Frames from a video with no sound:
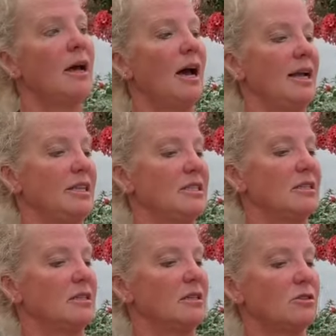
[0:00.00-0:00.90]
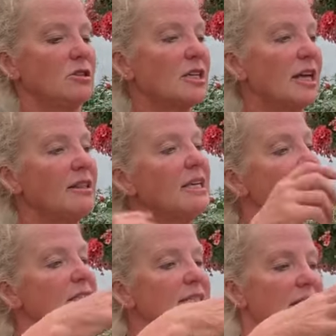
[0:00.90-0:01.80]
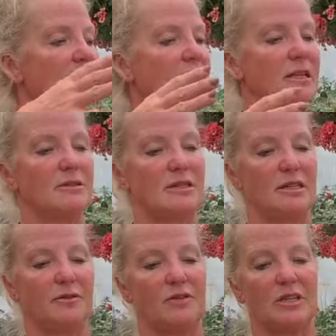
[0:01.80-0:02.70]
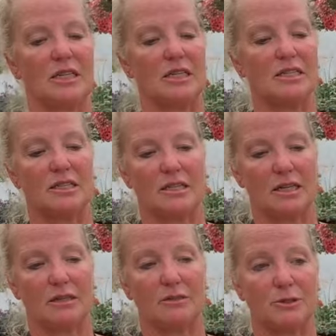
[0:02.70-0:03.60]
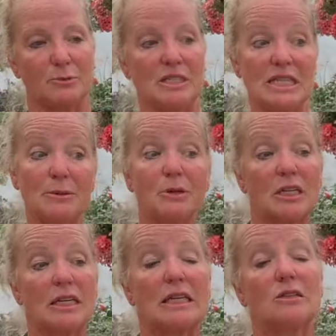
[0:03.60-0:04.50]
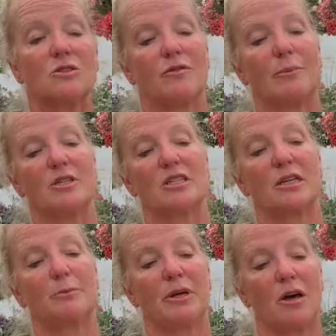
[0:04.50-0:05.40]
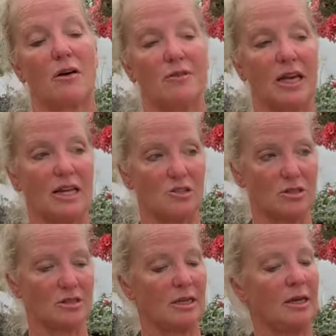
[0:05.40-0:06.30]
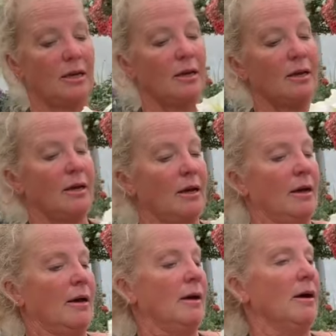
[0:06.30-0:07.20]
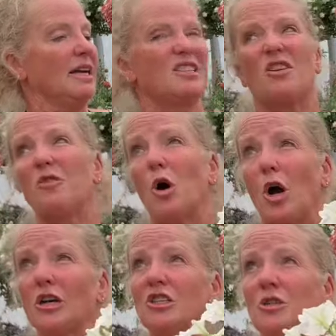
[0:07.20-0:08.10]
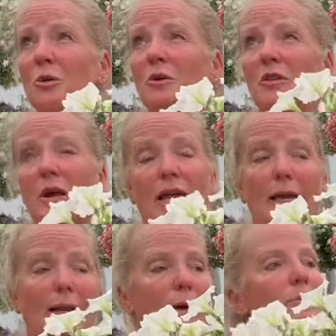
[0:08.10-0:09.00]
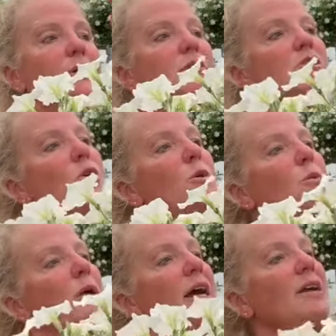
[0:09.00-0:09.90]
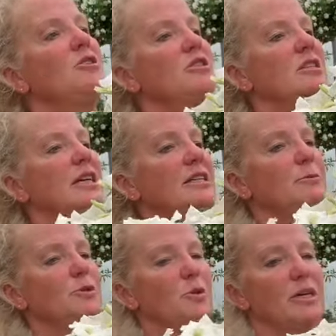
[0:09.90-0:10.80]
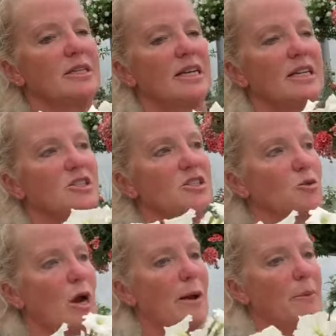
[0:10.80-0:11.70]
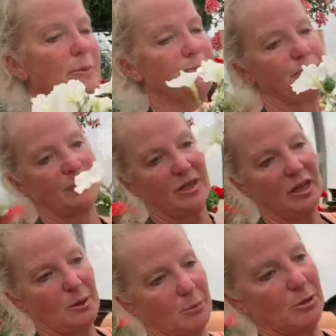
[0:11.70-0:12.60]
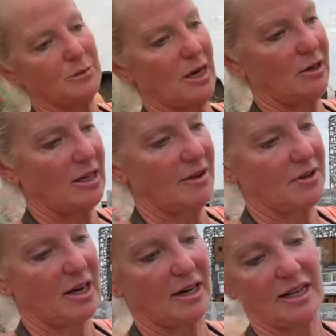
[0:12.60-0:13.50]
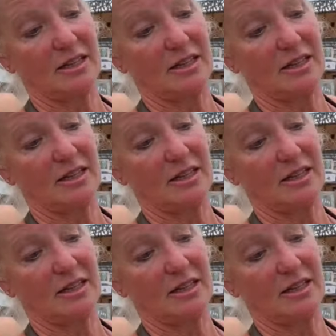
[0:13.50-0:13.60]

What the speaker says: I need to look on the inside and see if it needs to be deep cleaned or if I'm just going to pick off the edges. It's awful hard to do it when they're hanging up. So what I usually end up doing is I just grab them, put them down, and I've got like a